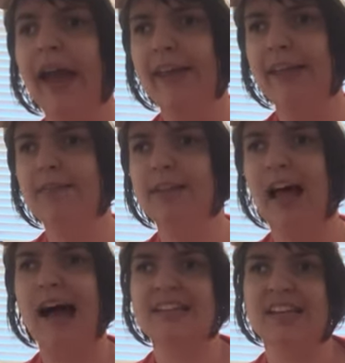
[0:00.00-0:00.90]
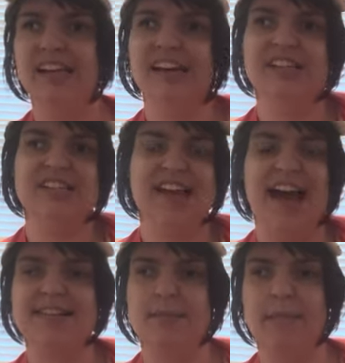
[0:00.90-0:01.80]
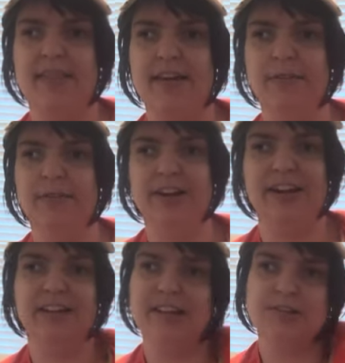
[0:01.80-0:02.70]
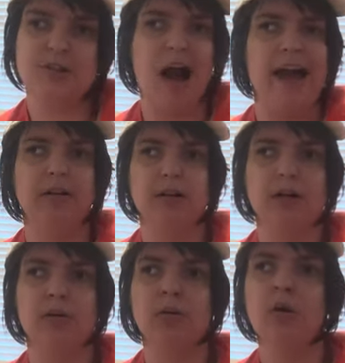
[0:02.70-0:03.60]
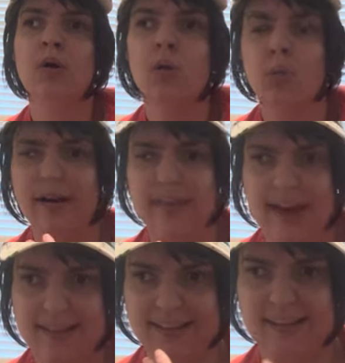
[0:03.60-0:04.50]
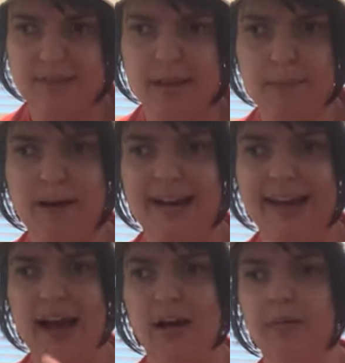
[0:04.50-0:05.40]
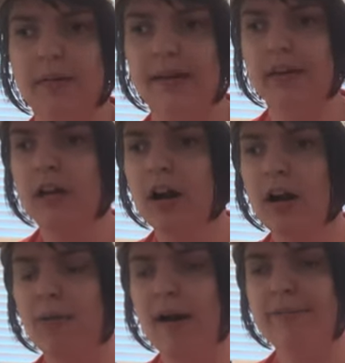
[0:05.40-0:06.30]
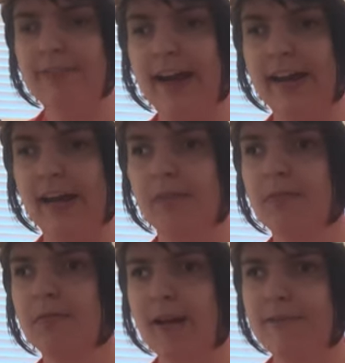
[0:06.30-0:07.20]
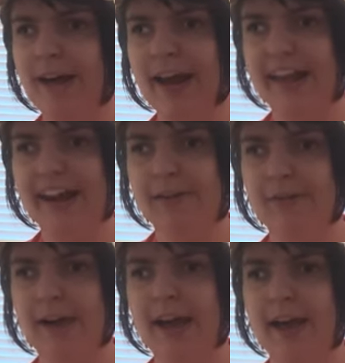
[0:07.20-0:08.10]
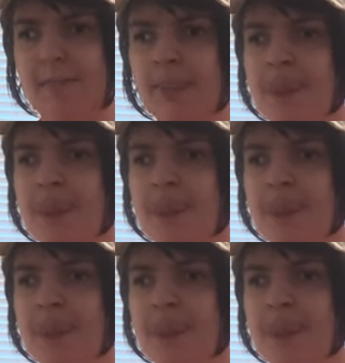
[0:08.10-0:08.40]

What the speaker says: and the velocity just hasn't been there for Dylan. So I don't know where that leaves him right now, but a rough kind of inning for him.